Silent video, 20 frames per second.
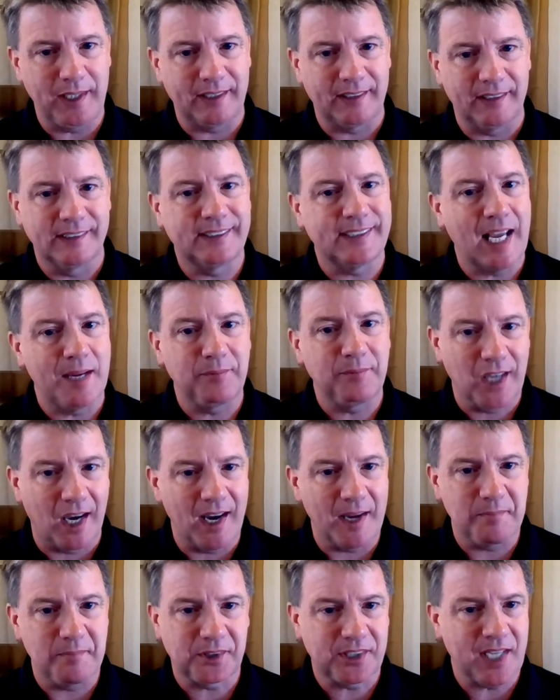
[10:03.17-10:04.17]
week, same
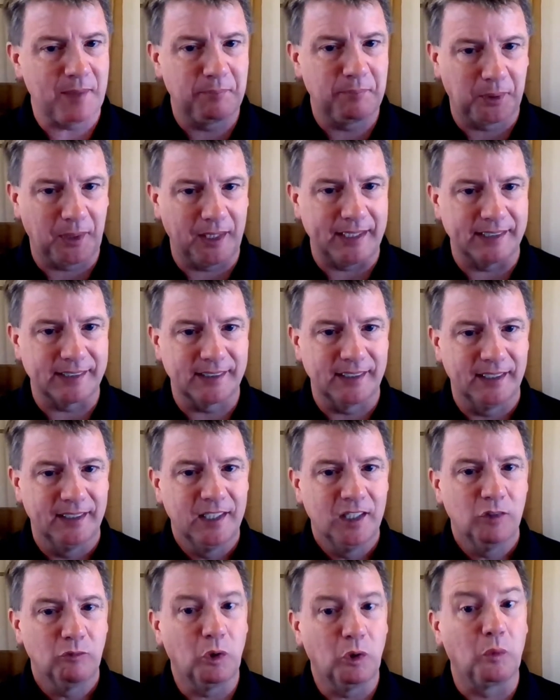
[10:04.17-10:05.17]
time, same place,
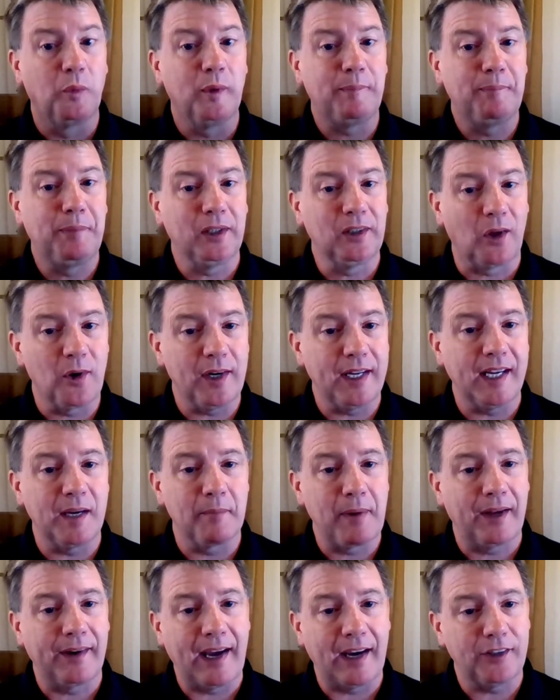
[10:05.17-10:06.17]
where we'll be learning
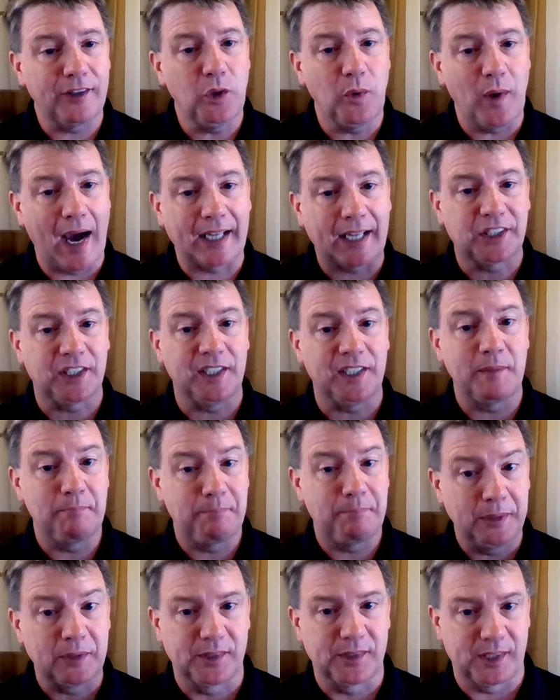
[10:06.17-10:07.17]
about how you actually
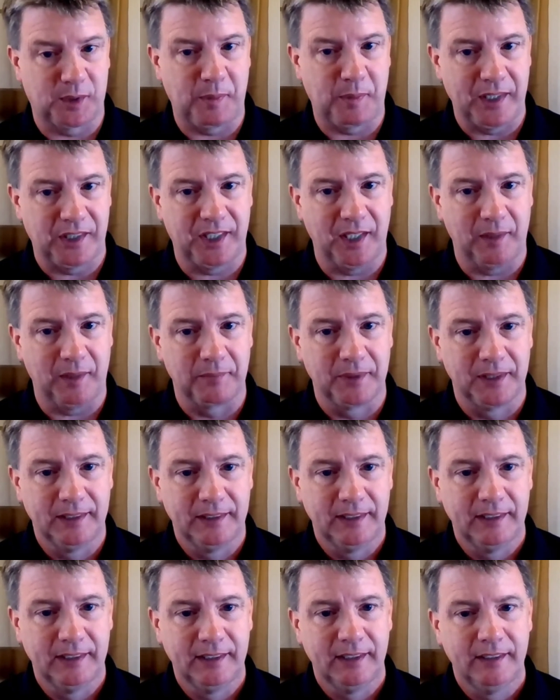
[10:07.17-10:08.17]
build a spaceship.
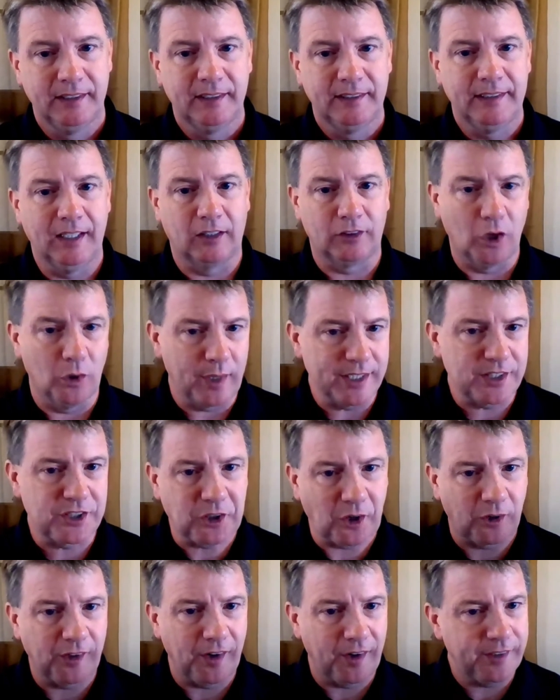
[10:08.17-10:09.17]
Go get
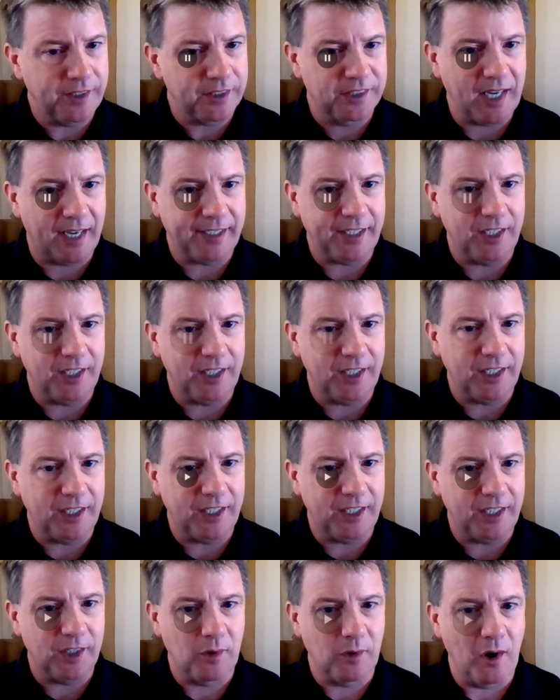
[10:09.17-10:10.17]
started on designing
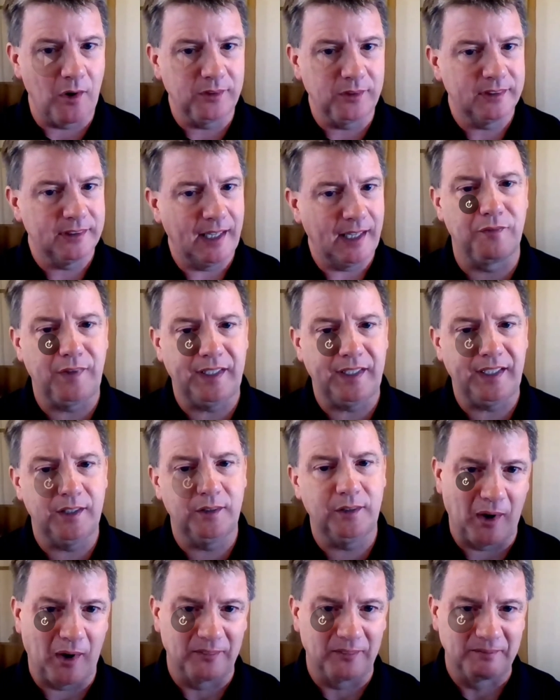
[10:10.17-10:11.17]
your own video
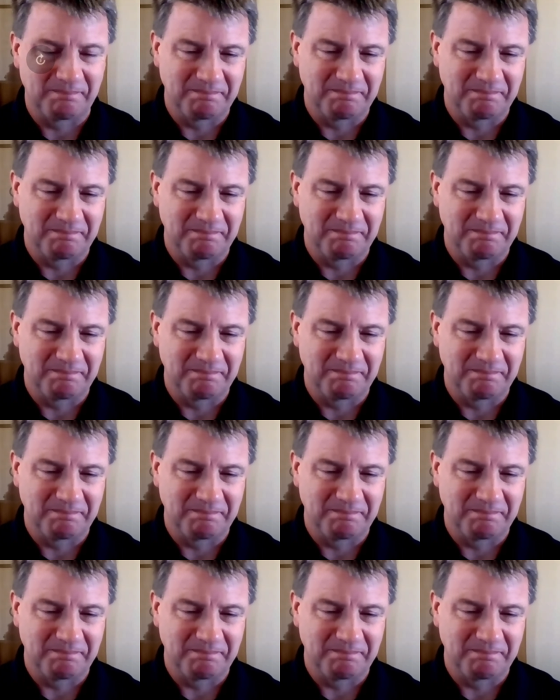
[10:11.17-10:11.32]
well.